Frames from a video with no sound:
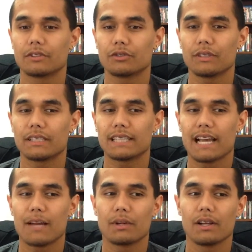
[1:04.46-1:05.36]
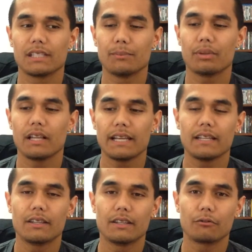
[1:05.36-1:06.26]
It's really sad because he
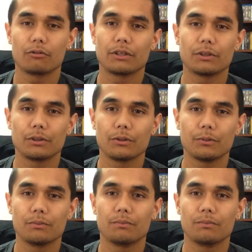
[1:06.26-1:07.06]
played the real